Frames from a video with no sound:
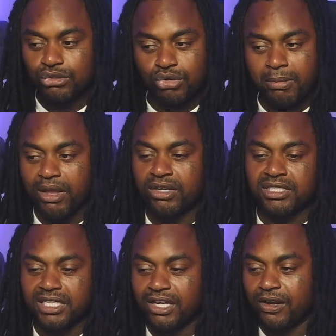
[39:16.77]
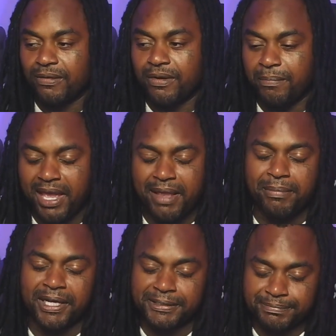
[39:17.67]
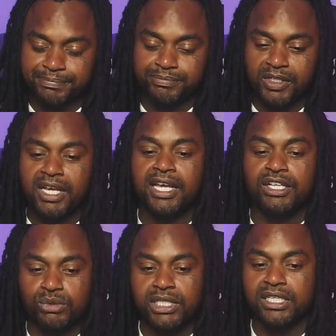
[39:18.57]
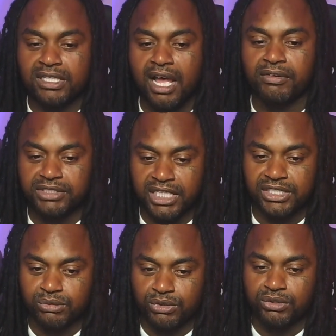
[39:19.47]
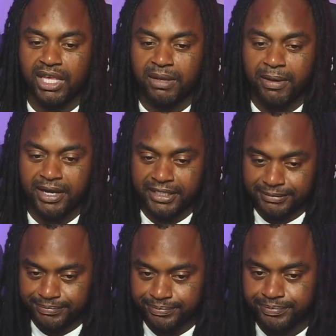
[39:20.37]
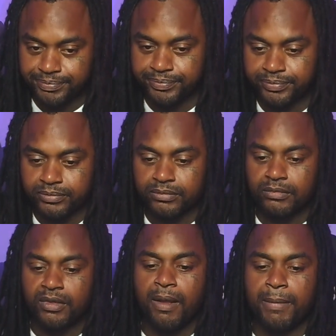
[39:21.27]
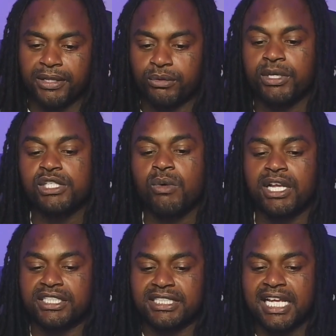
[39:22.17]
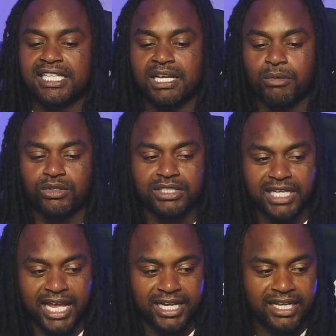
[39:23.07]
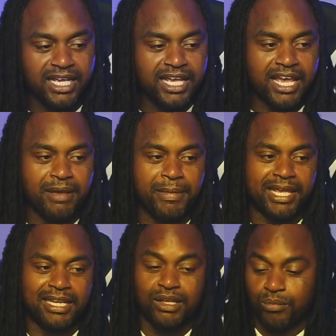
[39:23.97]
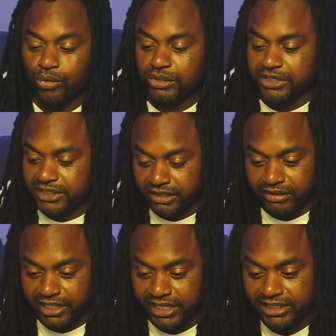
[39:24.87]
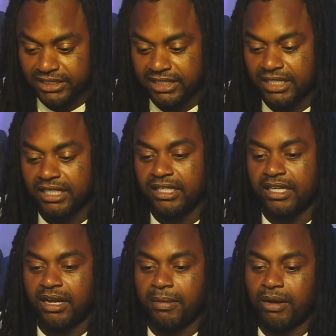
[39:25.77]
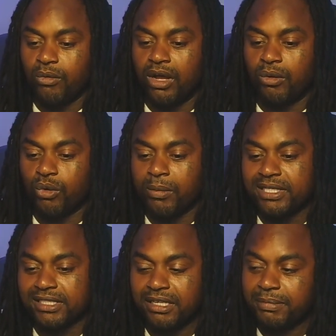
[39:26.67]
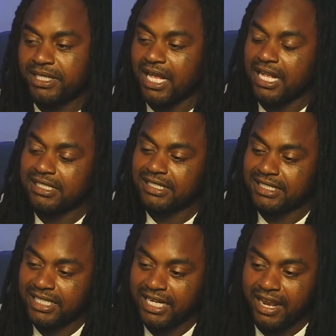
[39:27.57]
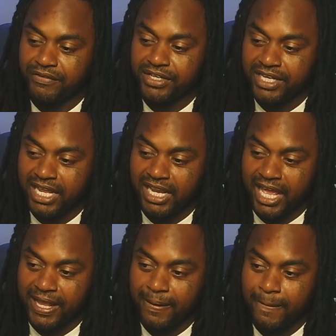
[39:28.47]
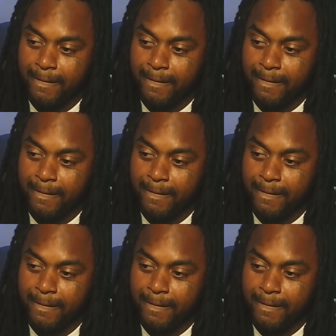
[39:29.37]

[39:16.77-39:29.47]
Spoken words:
So I'm not gonna sit here and debate, but it's a really good conversation when you think about it. But the reason why I decided to come on tonight and make it a little more serious about war masculinity, because I just see it every day, like